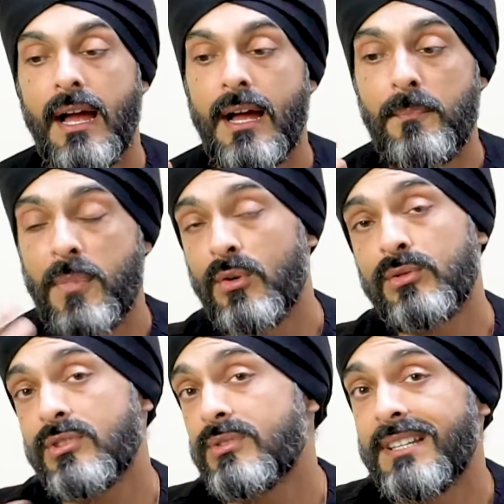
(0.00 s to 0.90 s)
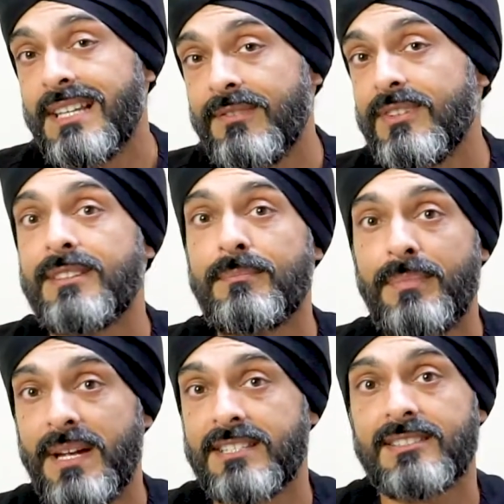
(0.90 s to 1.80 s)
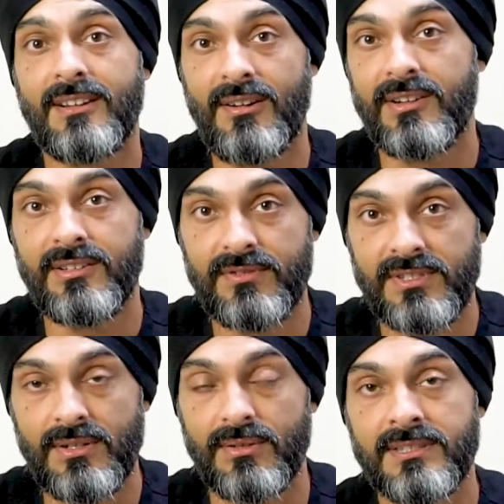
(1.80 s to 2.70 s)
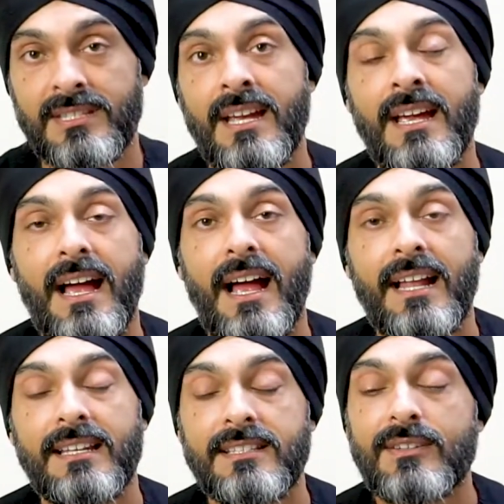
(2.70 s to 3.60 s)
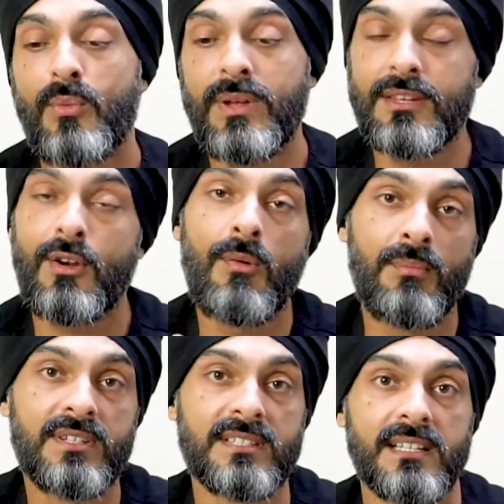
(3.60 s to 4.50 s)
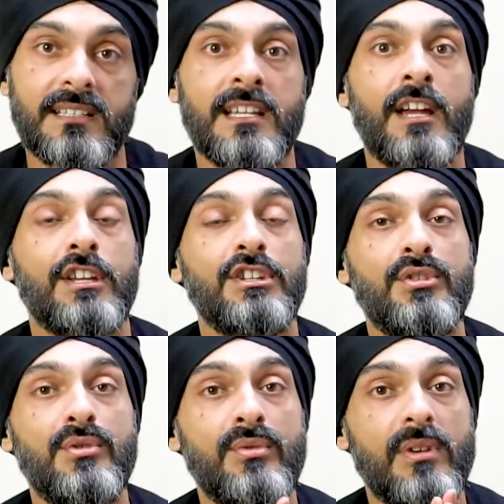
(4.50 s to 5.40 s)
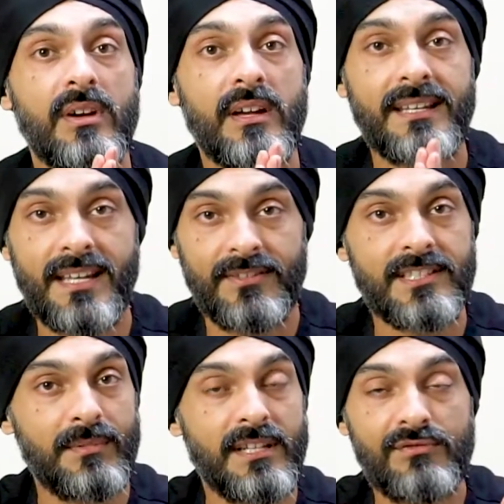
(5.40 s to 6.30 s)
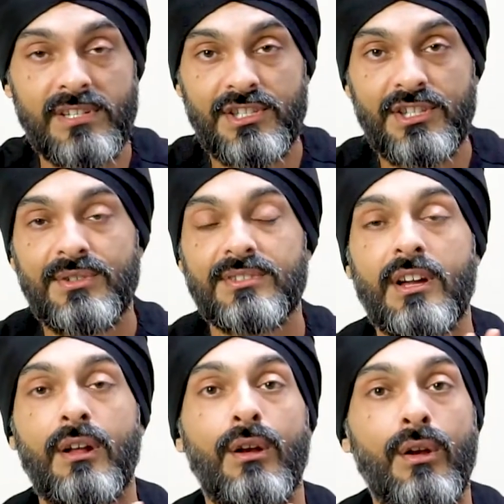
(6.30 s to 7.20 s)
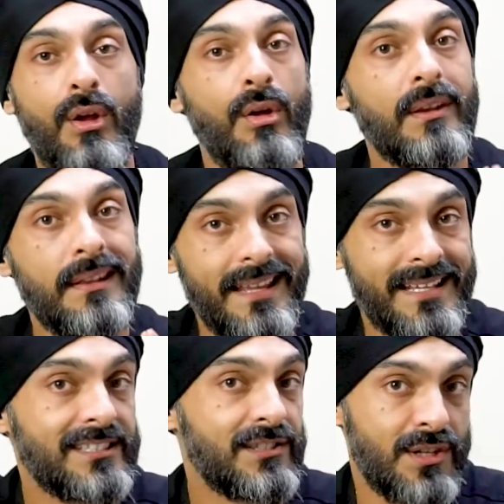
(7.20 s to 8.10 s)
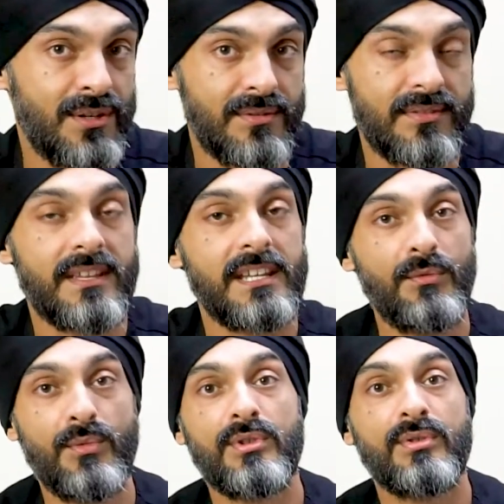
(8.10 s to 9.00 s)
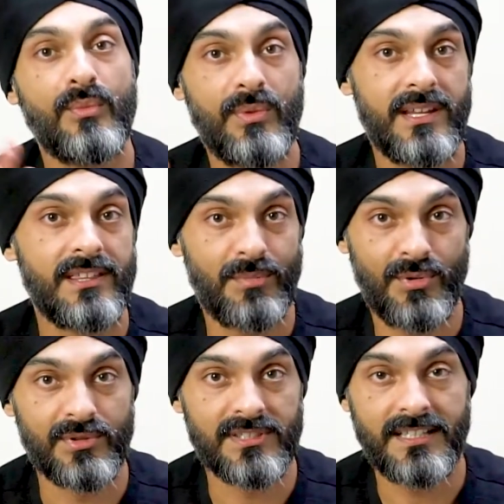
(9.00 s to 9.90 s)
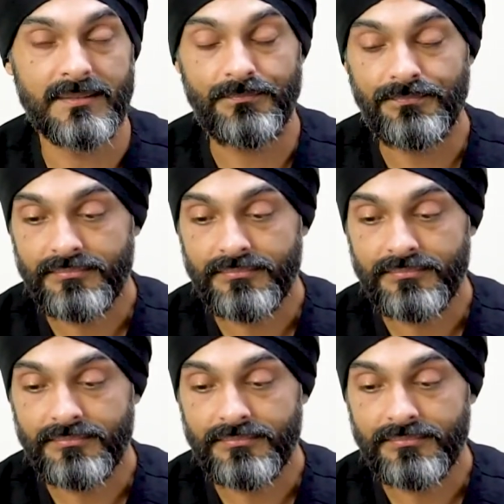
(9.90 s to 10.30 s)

but also deliver the best kind of results. And with composite, you inevitably reduce a lot less tooth than you would with porcelain.